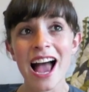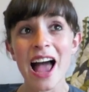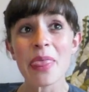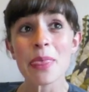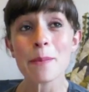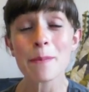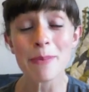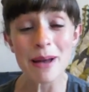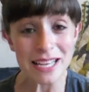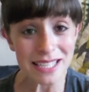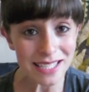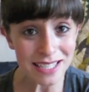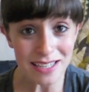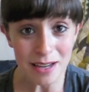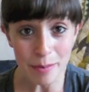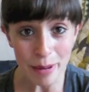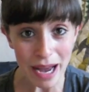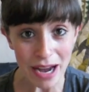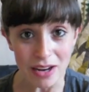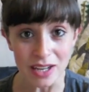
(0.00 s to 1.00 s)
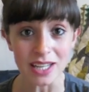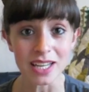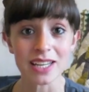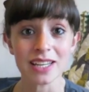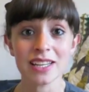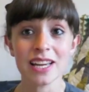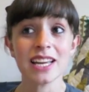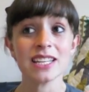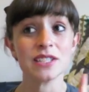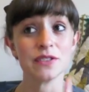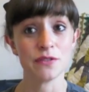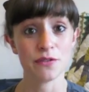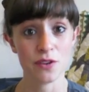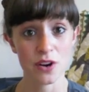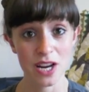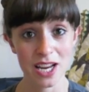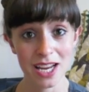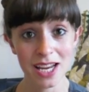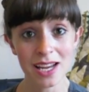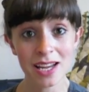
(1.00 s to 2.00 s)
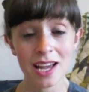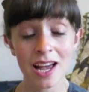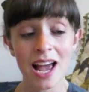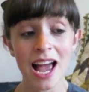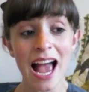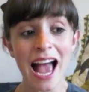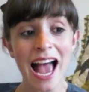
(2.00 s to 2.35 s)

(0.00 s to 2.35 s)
And the best thing about it, it's free,